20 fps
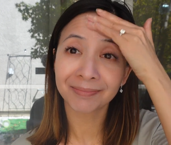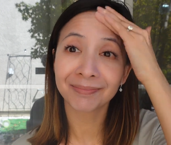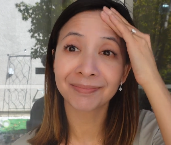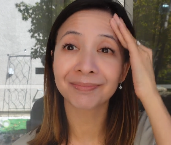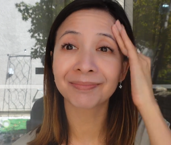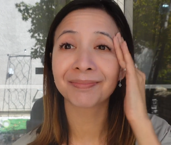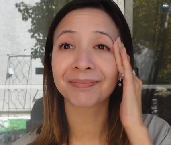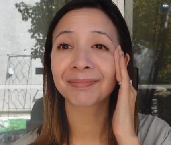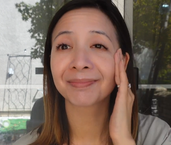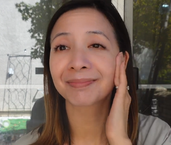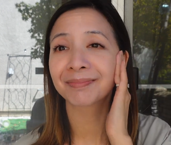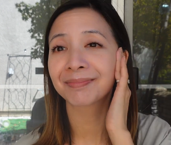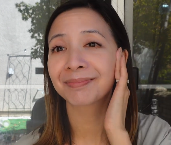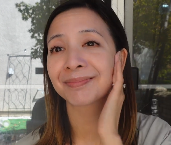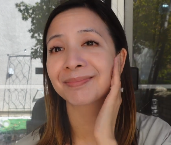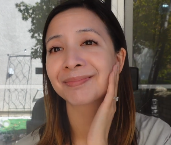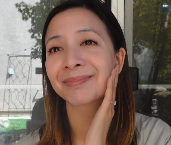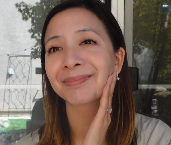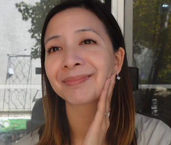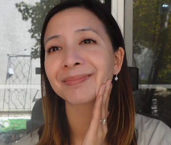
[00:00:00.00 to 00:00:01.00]

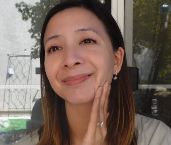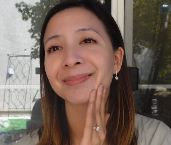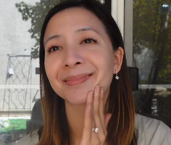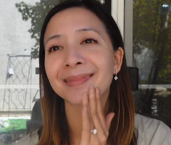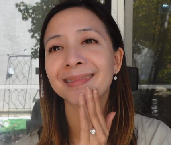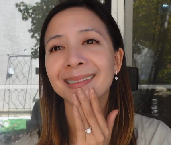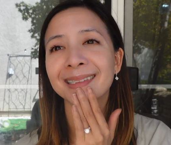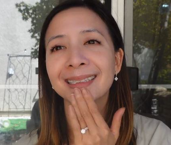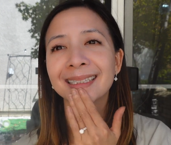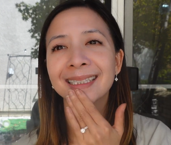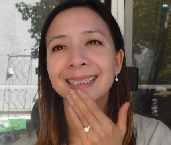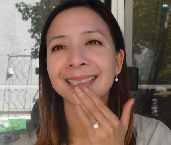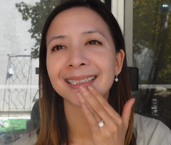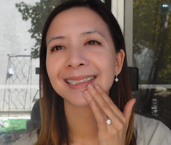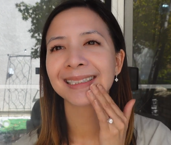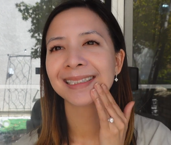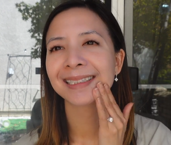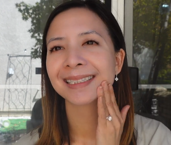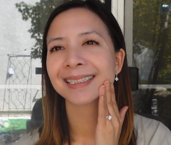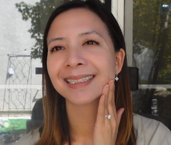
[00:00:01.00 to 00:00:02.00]

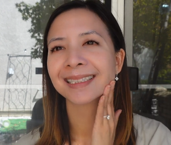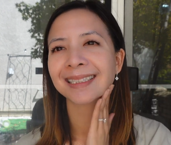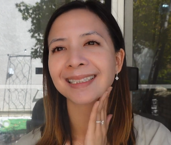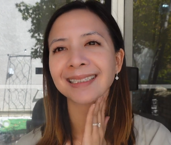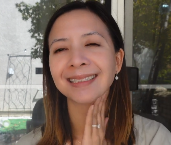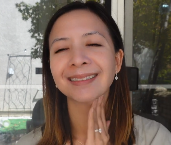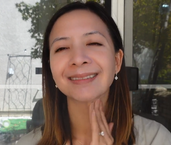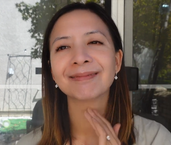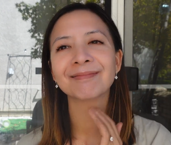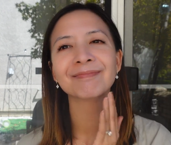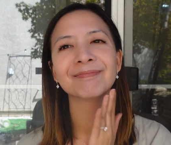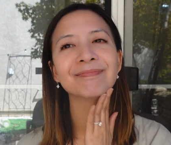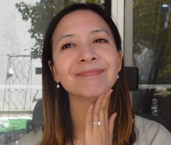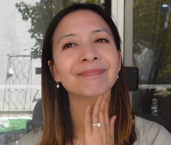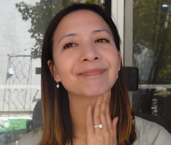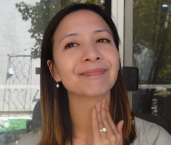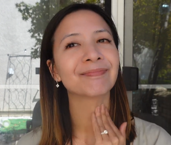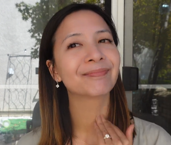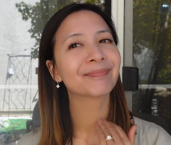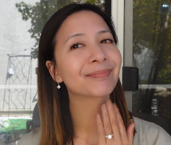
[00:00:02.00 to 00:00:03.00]

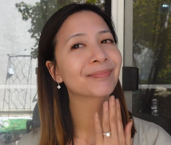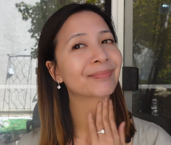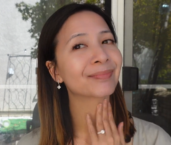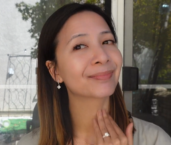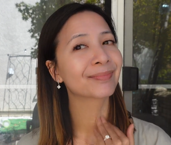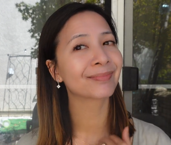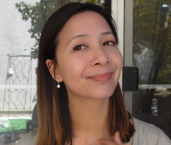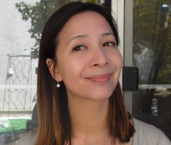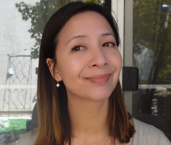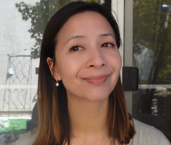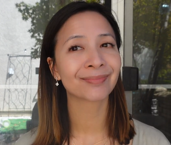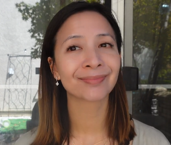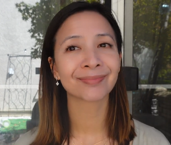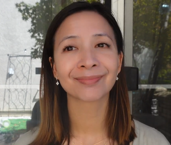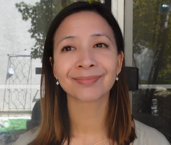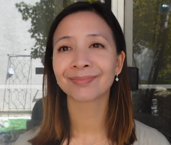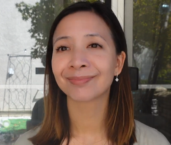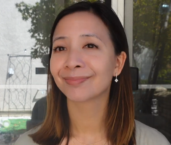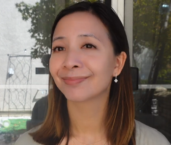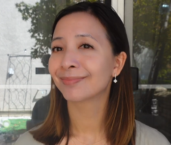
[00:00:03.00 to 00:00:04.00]

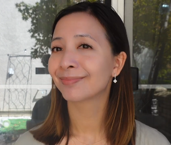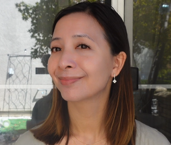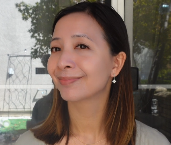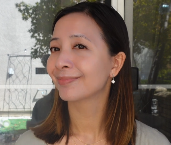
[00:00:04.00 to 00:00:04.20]
(silence)